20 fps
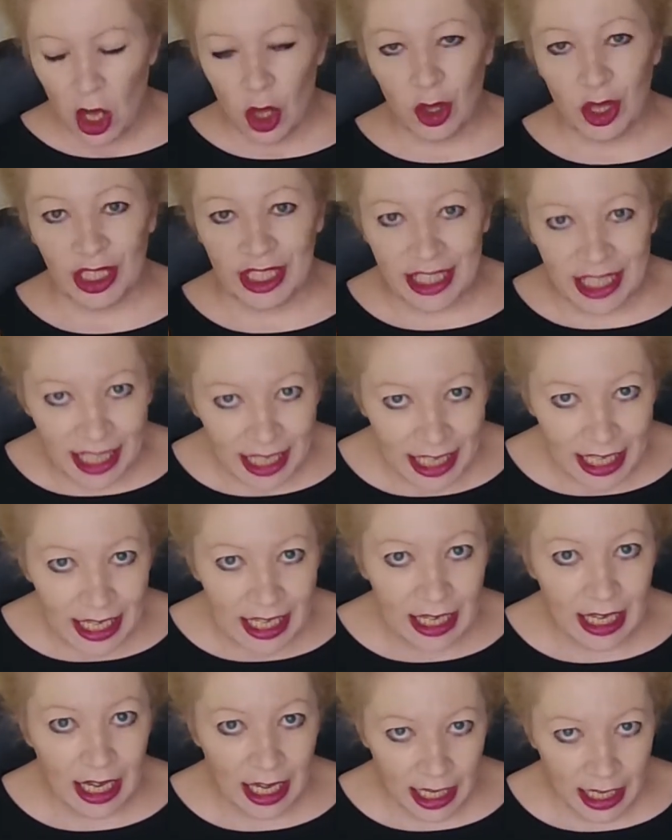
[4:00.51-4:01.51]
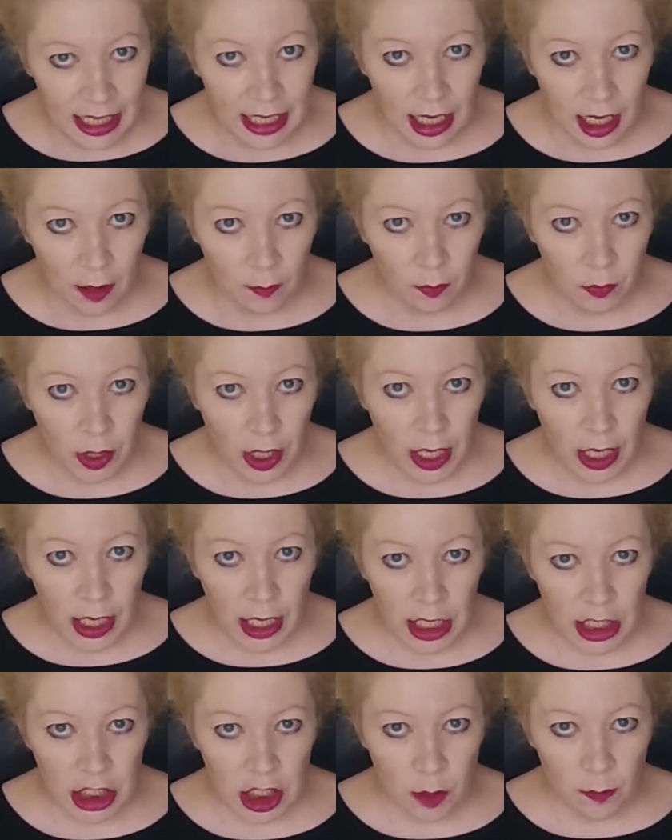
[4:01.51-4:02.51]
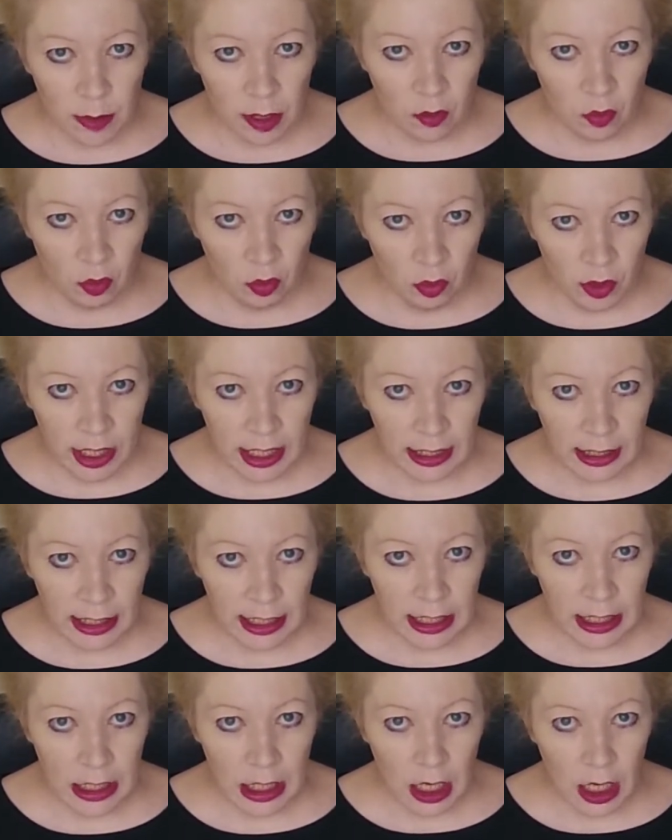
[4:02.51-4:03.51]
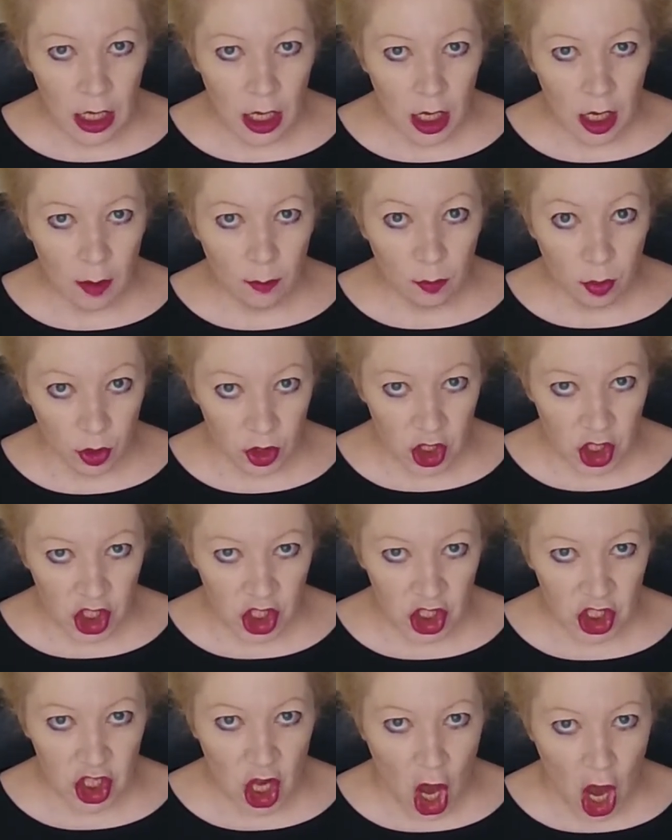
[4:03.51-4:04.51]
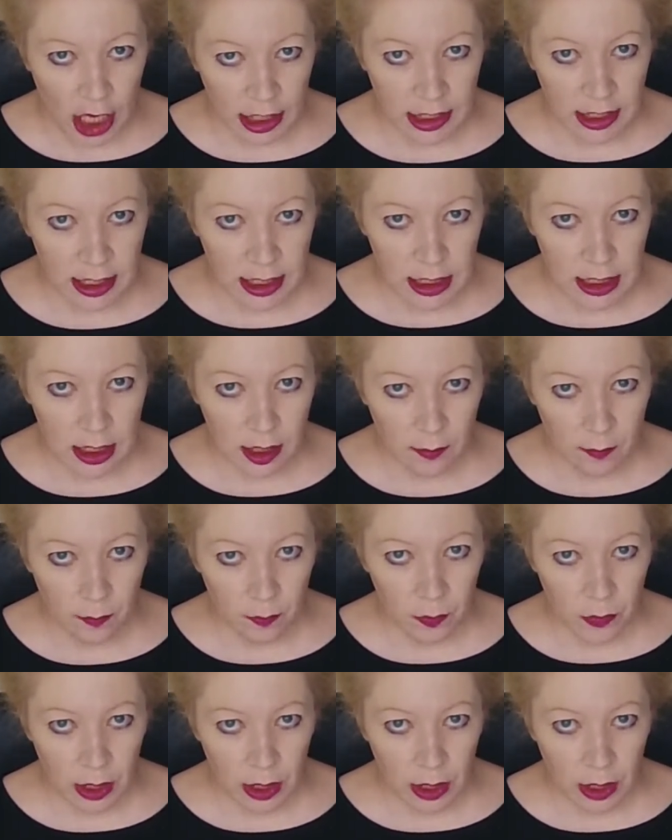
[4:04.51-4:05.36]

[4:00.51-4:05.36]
The key here is to be really precise